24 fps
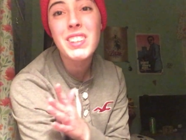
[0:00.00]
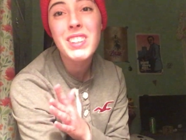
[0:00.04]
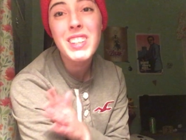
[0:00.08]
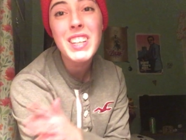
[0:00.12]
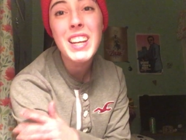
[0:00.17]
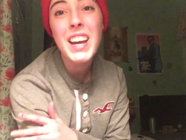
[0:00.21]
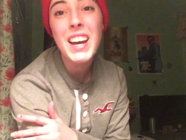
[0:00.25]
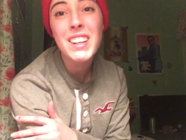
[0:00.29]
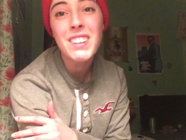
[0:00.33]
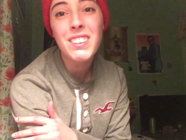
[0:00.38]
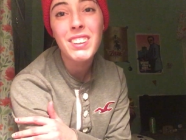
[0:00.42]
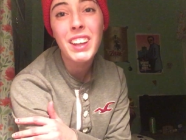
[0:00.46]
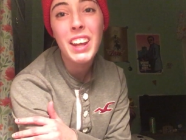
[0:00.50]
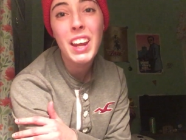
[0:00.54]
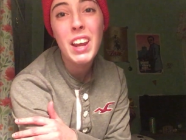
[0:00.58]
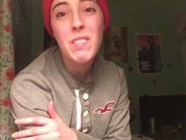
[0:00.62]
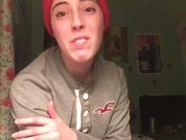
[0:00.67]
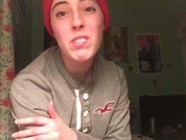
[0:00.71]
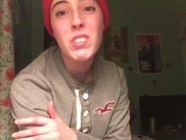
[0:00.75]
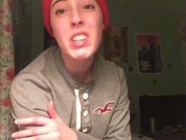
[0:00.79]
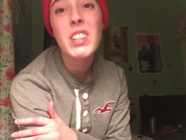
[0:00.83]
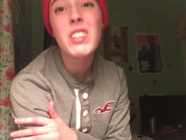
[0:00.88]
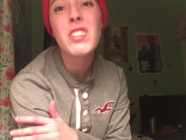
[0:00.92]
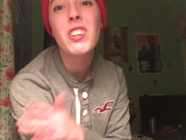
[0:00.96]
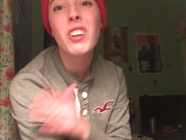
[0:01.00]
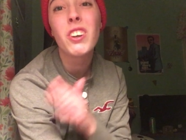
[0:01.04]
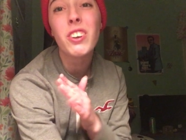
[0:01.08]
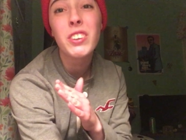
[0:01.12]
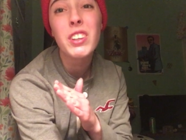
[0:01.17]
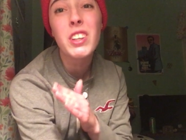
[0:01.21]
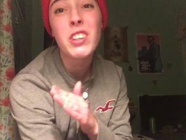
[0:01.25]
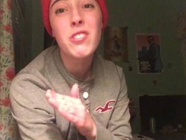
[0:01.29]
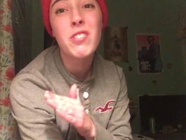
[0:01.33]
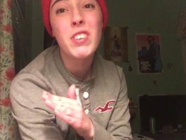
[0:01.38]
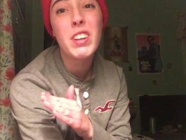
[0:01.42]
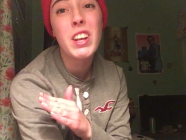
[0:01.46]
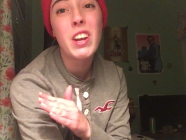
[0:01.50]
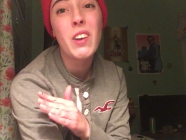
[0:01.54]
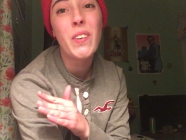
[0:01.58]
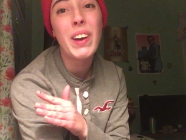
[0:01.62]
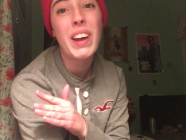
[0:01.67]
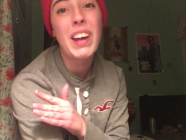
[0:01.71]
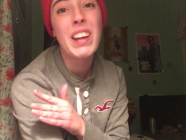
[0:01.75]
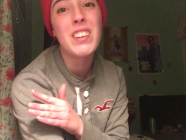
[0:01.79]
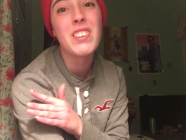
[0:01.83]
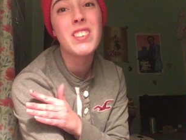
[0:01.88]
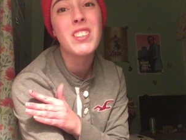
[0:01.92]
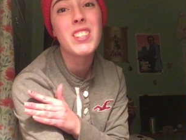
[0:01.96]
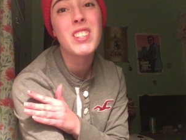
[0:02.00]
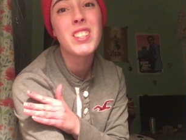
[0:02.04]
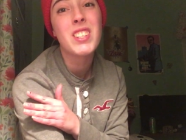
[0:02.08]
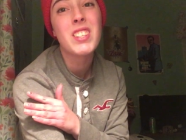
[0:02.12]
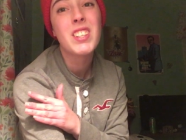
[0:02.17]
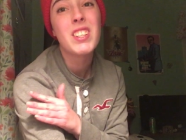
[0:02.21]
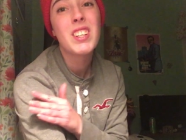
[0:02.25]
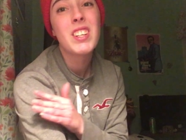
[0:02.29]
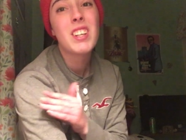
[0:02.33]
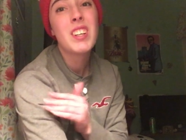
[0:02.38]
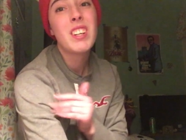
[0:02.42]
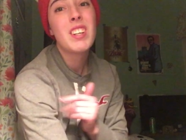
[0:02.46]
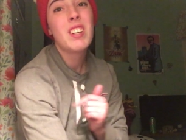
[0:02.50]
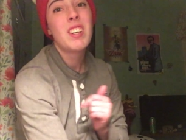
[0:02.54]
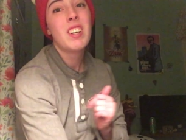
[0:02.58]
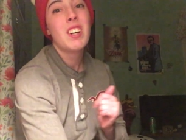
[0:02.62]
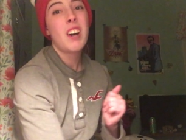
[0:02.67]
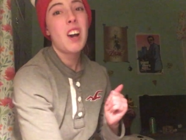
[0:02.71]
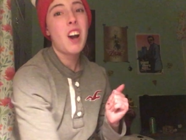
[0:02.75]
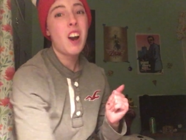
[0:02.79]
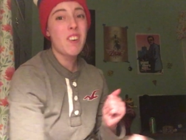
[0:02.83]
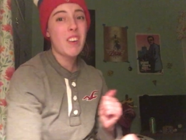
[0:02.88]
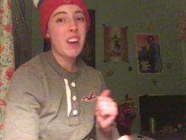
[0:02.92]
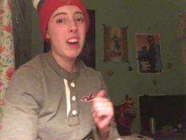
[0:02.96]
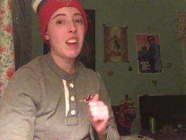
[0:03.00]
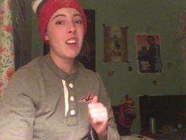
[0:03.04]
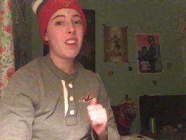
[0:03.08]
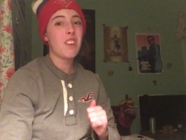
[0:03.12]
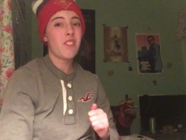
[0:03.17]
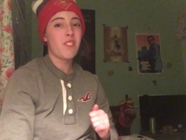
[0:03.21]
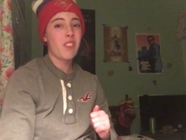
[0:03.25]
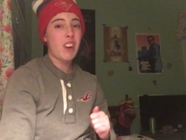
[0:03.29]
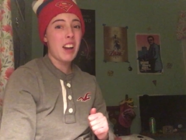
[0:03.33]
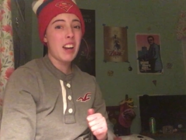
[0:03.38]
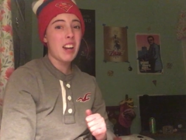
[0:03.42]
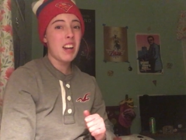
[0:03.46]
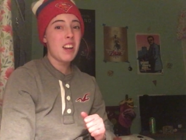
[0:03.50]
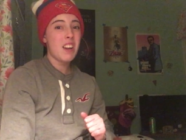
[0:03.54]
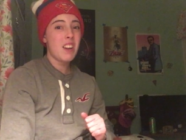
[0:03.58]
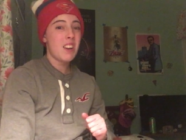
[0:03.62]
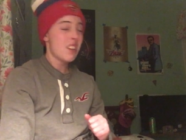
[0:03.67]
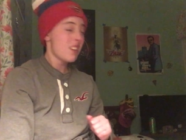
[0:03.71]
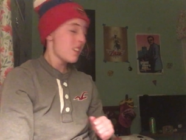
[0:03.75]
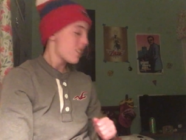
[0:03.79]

DS games until this video ends. Alright, ready,